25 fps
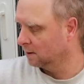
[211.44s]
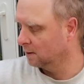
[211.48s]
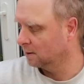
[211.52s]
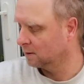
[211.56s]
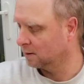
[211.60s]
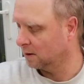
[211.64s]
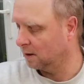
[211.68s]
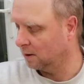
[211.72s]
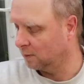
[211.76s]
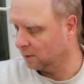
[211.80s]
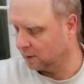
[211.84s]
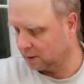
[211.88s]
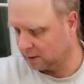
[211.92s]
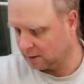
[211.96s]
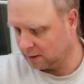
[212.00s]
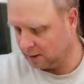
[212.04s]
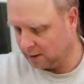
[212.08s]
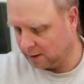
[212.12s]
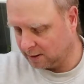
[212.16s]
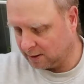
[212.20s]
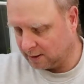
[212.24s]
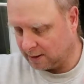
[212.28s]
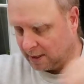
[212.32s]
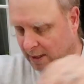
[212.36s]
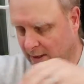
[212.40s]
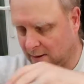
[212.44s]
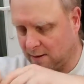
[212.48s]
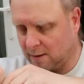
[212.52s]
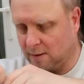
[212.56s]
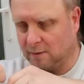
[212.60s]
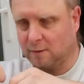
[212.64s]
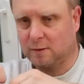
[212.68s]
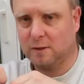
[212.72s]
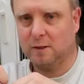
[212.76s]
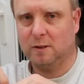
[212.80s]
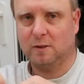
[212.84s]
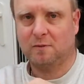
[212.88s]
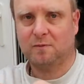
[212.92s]
So we just need to
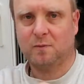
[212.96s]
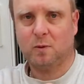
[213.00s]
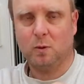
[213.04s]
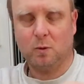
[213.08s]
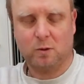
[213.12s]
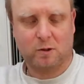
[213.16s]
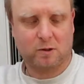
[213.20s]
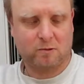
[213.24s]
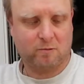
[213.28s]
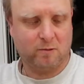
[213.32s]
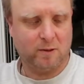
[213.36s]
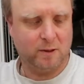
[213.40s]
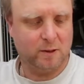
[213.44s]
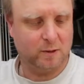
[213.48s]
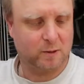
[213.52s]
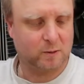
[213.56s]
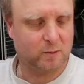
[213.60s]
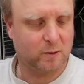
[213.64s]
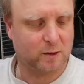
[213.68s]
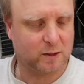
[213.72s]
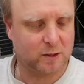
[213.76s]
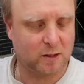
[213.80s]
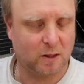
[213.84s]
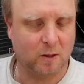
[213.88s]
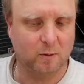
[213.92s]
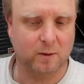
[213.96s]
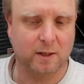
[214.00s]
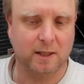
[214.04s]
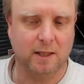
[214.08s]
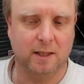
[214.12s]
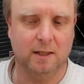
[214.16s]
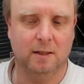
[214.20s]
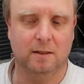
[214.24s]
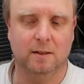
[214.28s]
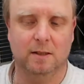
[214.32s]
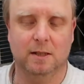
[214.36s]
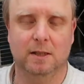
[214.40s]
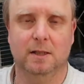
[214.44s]
undo the 4 screws which are holding
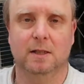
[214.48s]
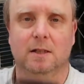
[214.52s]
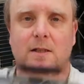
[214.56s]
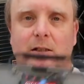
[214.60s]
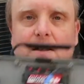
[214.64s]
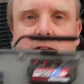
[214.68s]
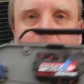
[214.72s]
in the